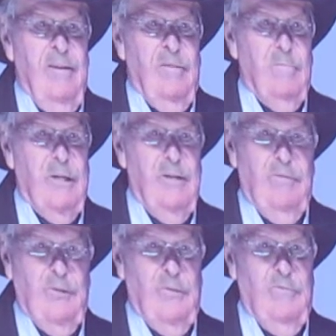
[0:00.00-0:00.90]
Many of
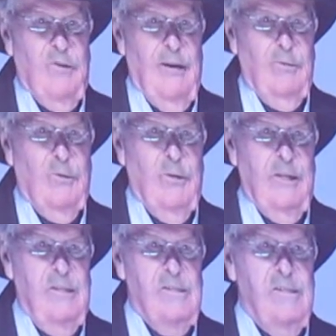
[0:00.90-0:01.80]
you have traveled
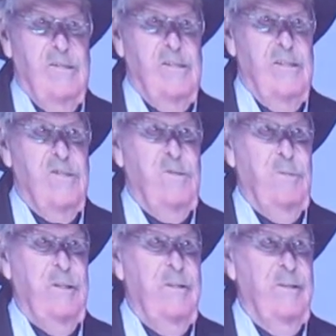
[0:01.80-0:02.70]
great distances to
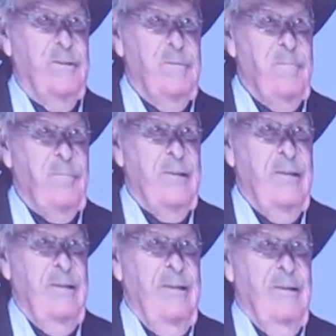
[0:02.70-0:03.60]
be here.
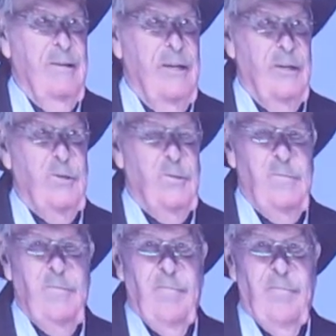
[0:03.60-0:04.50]
Thank
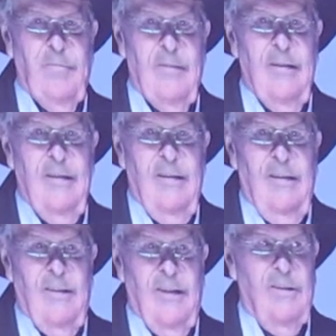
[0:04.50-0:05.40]
you.
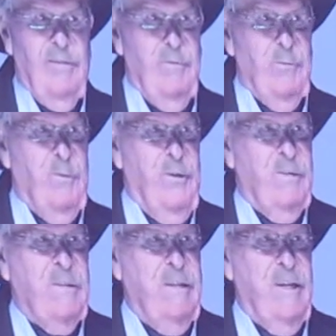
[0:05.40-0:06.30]
And I love you
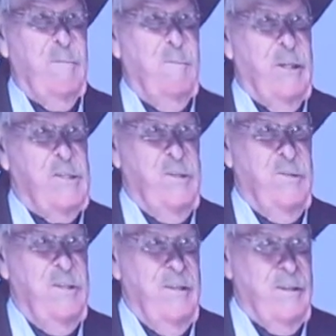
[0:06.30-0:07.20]
all. God bless
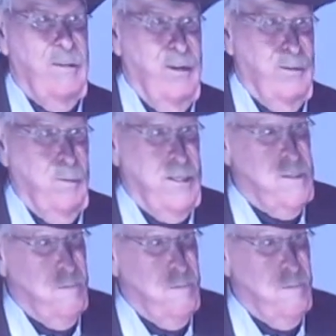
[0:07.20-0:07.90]
you and God bless